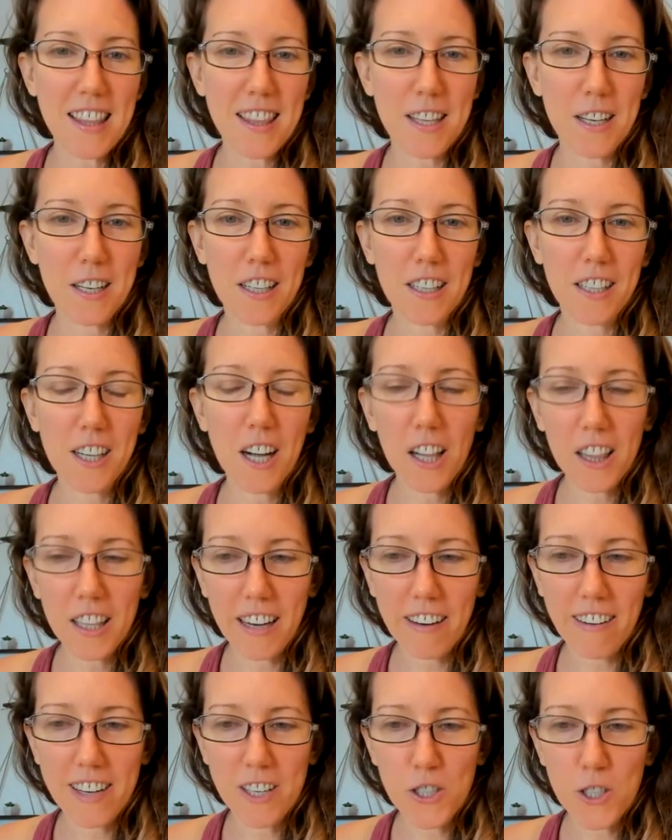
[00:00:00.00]
The
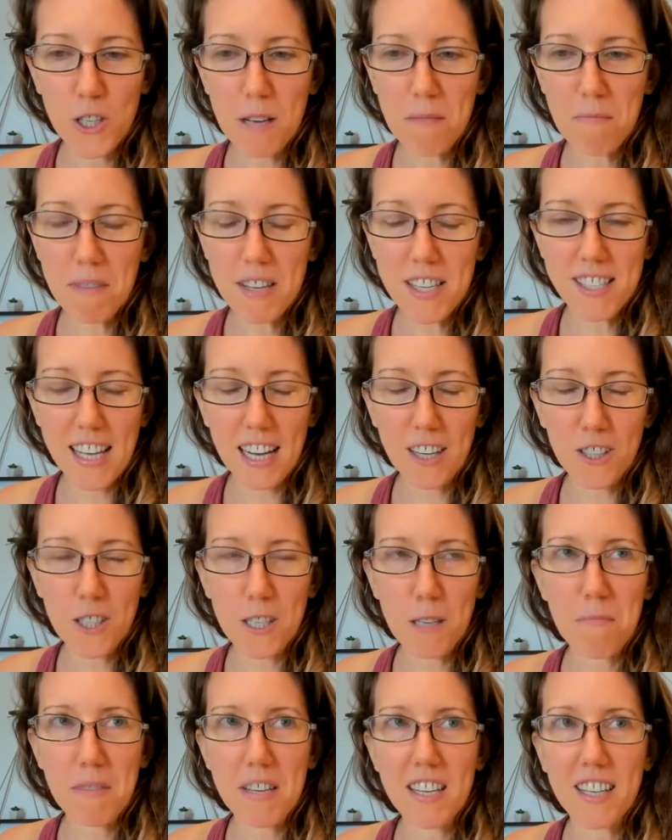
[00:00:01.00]
culinary gym is
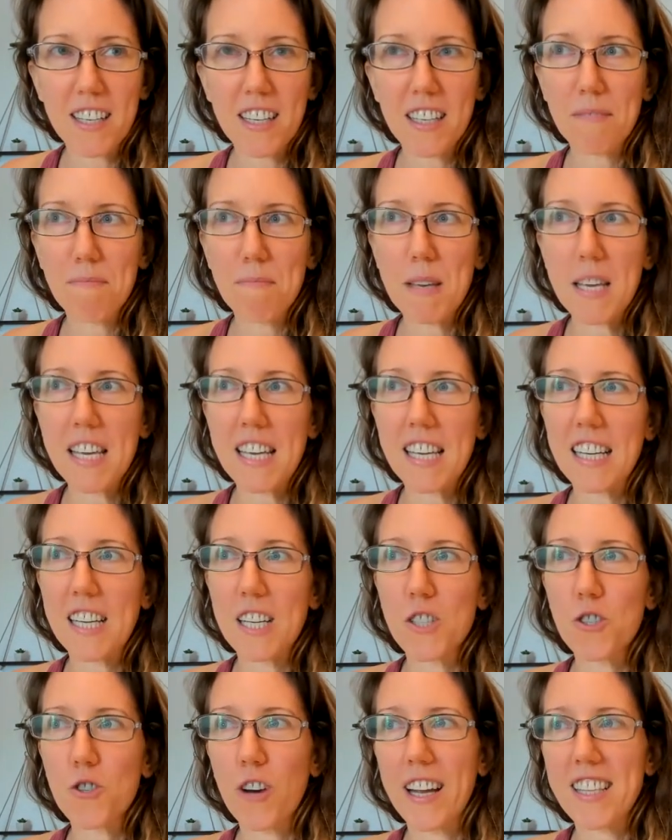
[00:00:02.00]
actually being
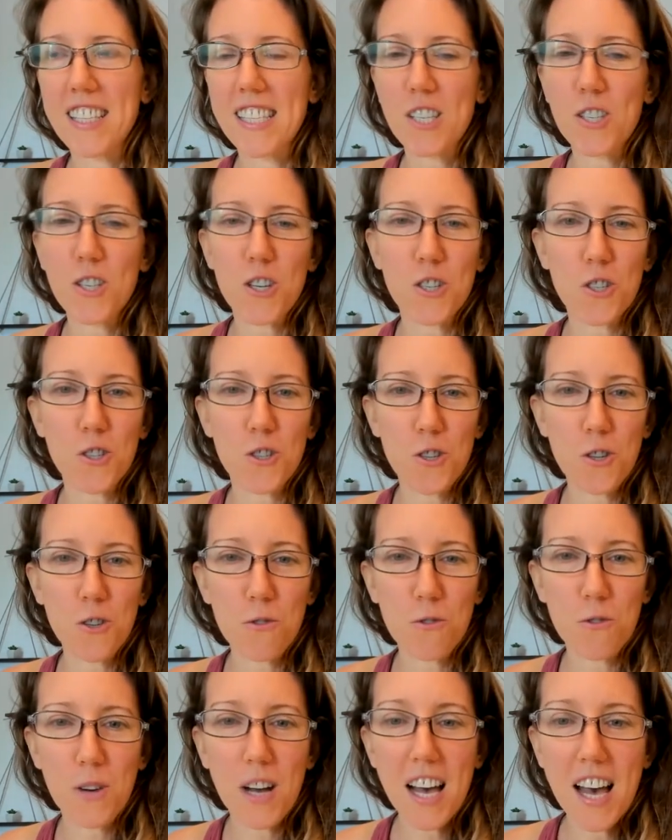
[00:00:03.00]
transitioned
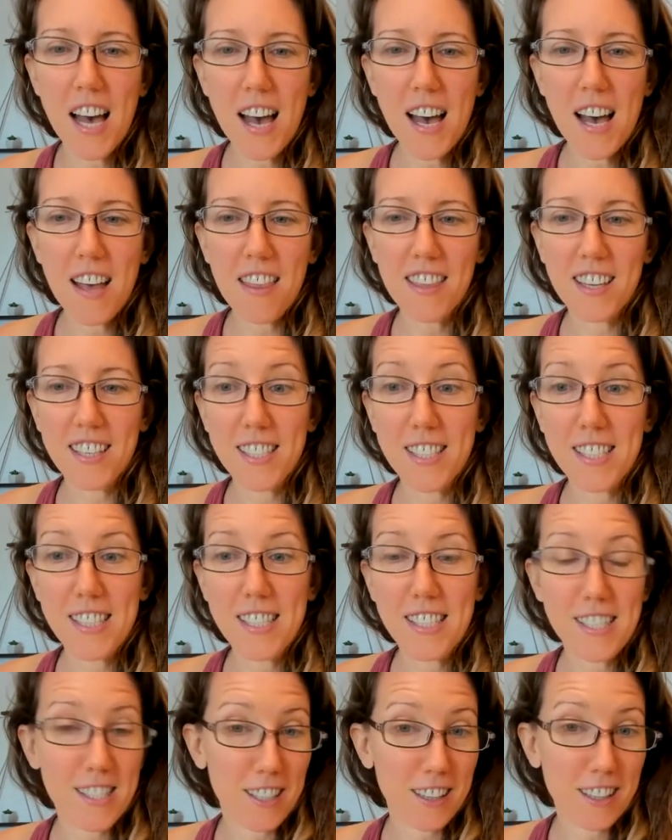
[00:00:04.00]
to the
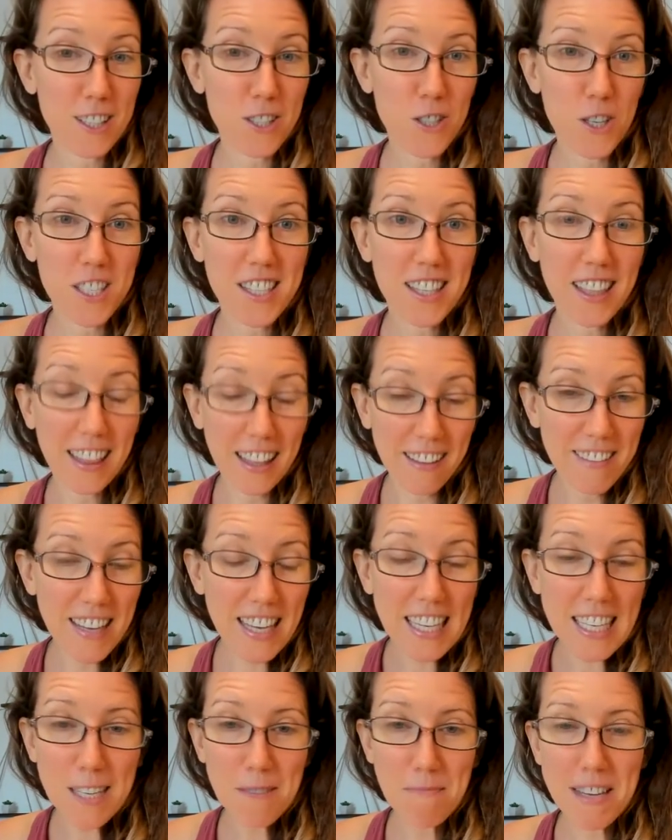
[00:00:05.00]
delicious
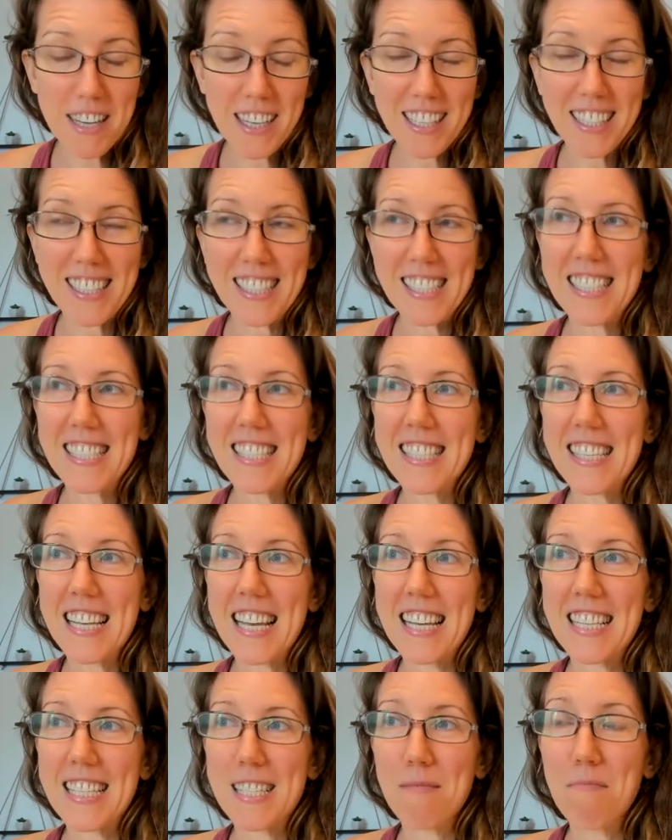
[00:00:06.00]
living because
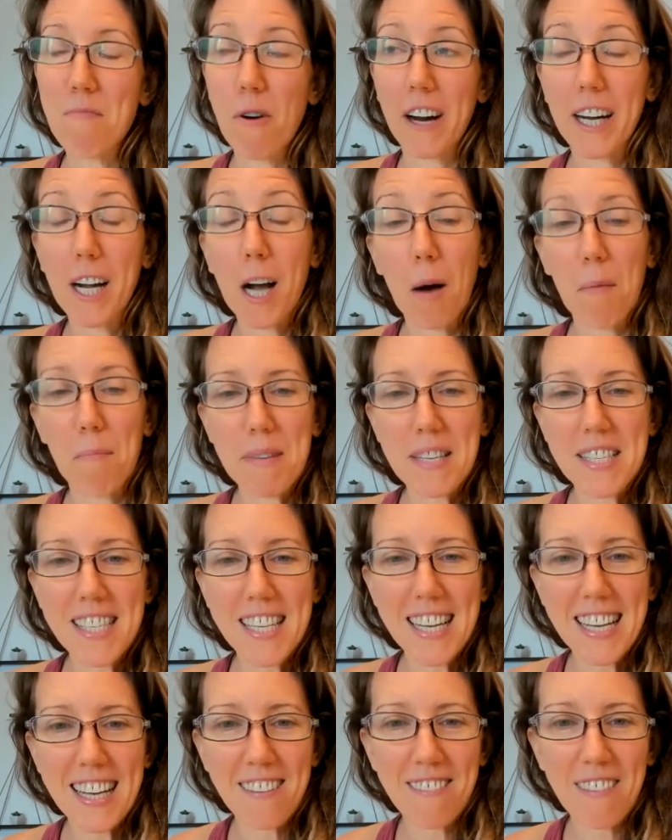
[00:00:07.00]
it's more
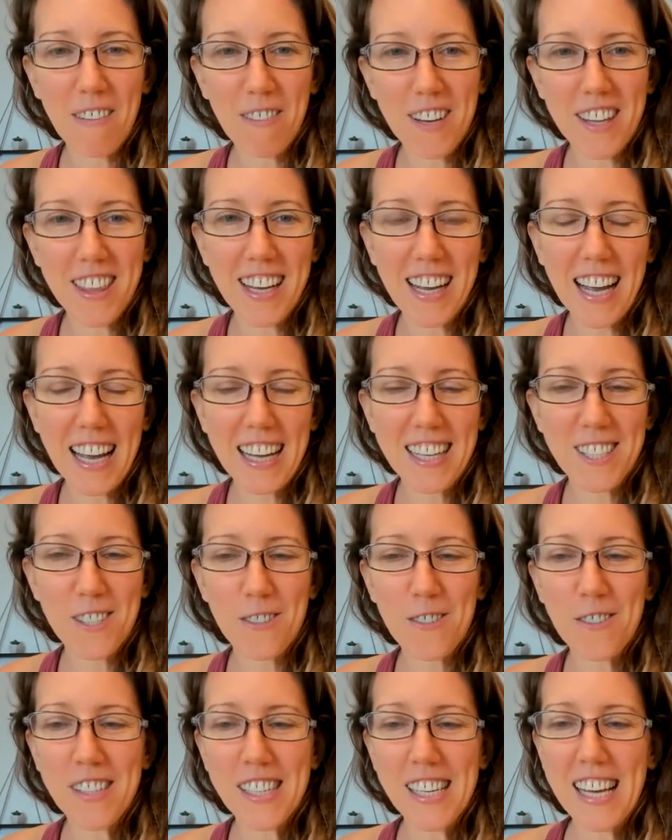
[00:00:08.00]
encompassing of everything I
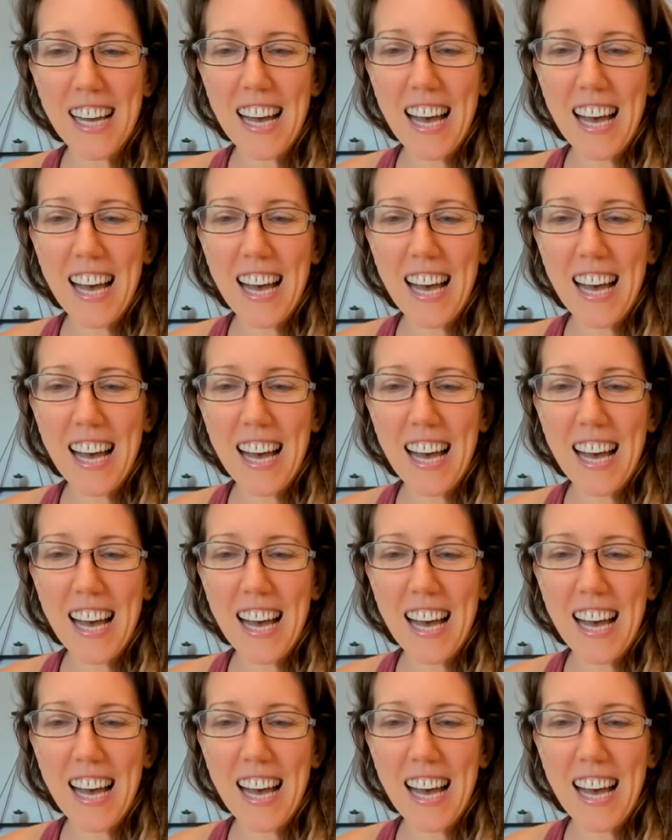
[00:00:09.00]
do.